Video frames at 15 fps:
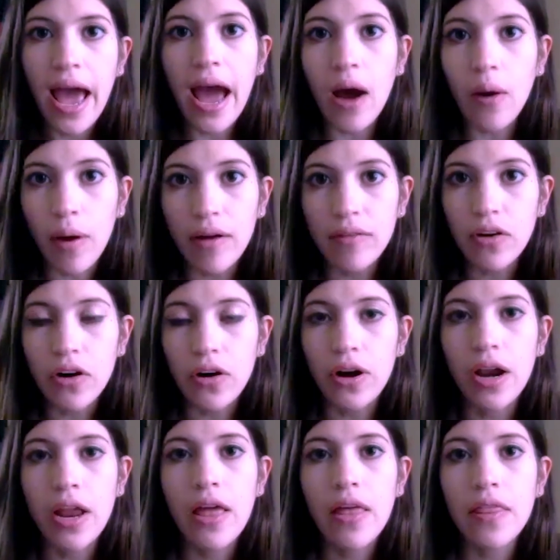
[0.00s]
However,
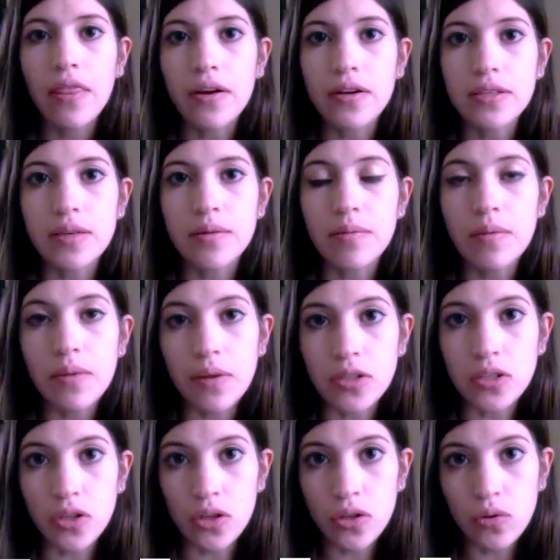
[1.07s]
there's
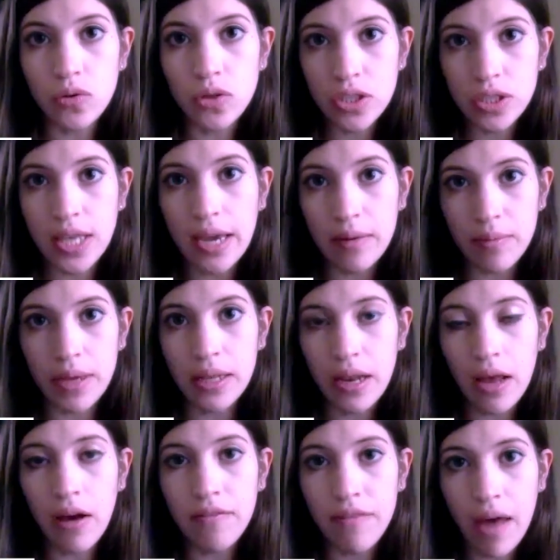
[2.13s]
a huge segment
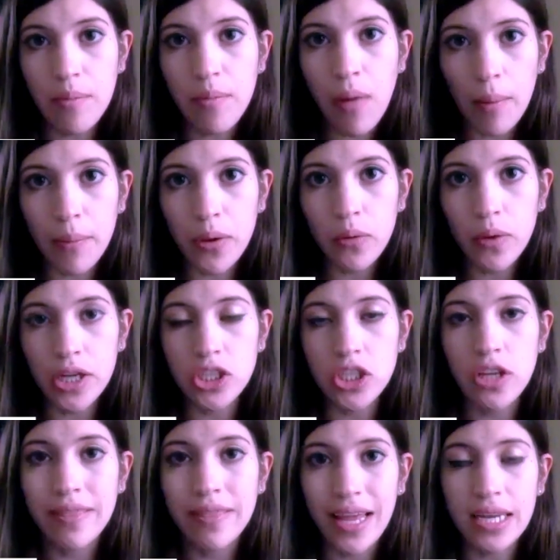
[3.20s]
of that
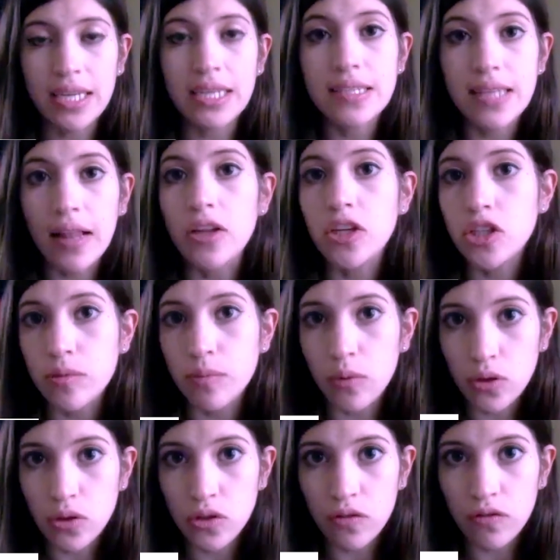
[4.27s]
population that is
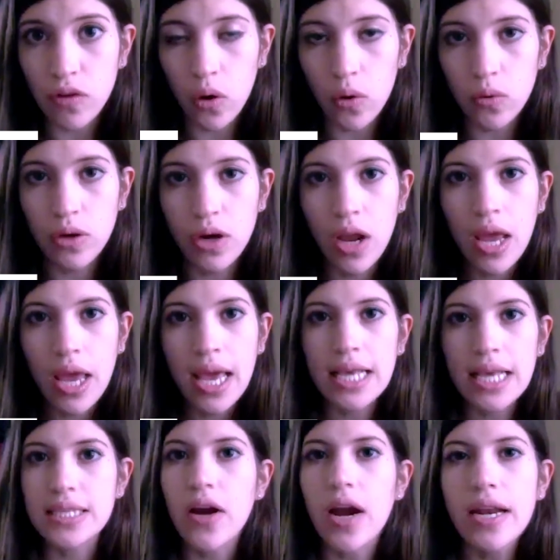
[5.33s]
eligible to vote.
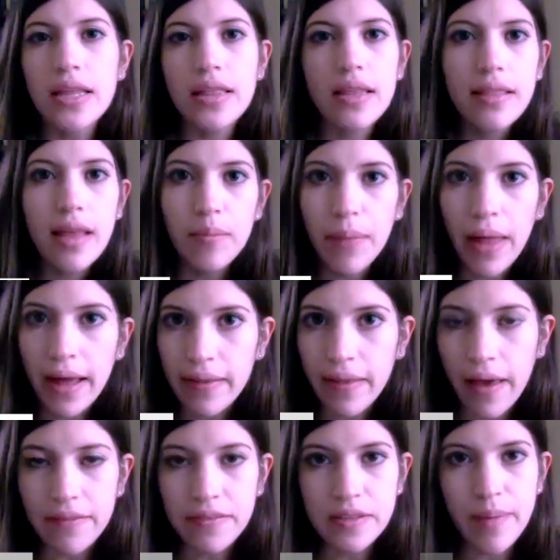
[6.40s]
Is there anything that Black
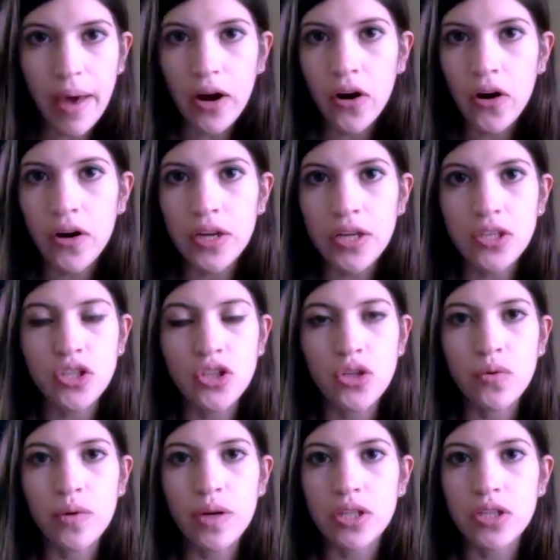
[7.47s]
Lives Matter is
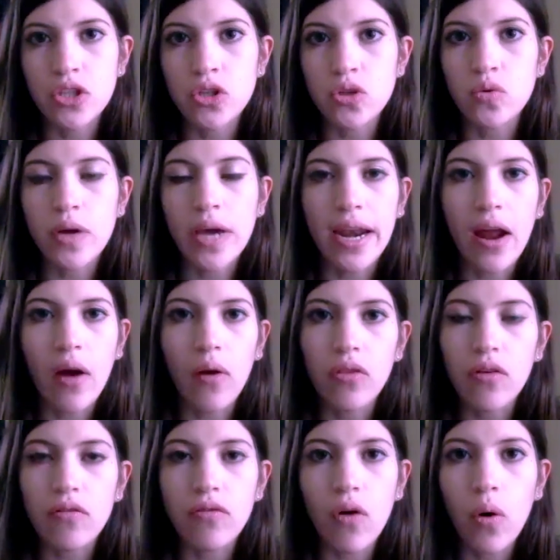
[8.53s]
doing to get out
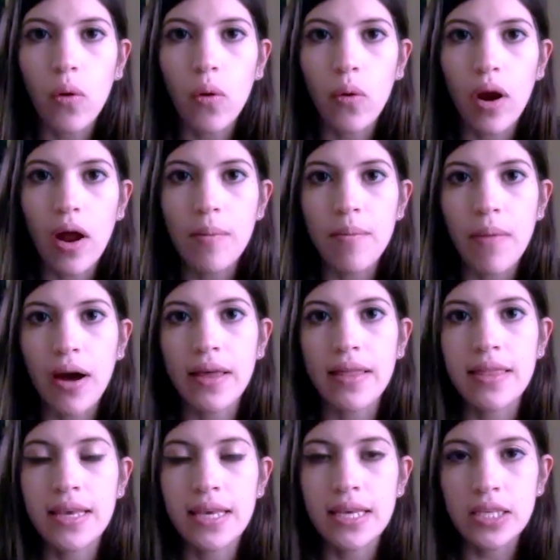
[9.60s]
the vote among
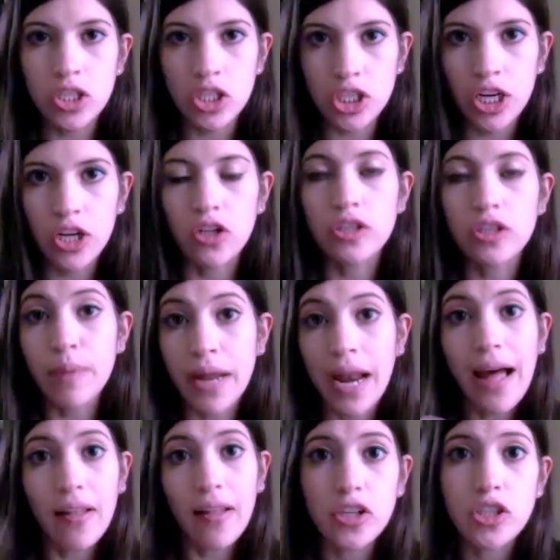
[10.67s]
these jailed but
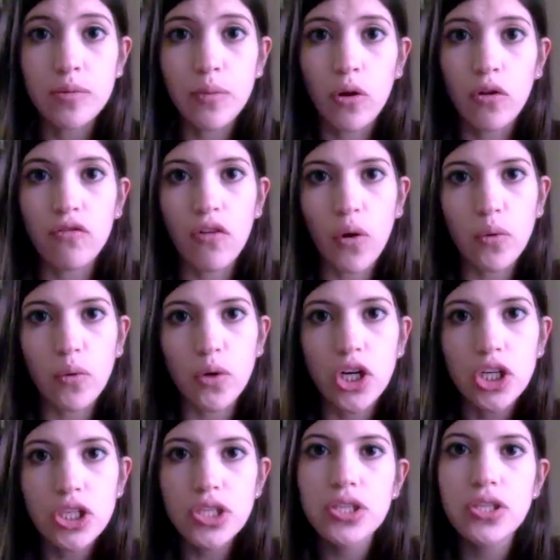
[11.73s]
eligible
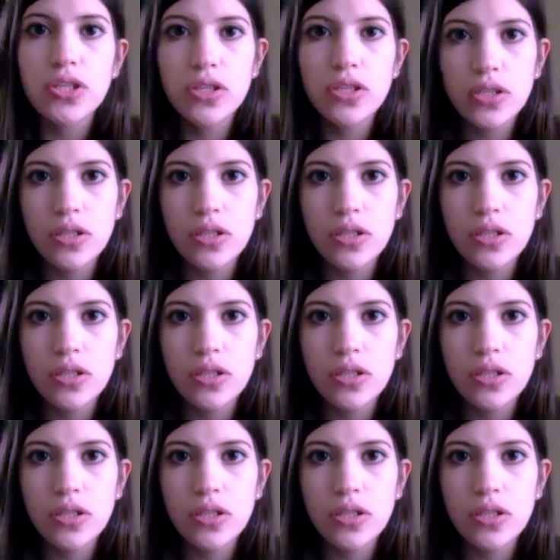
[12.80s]
voters?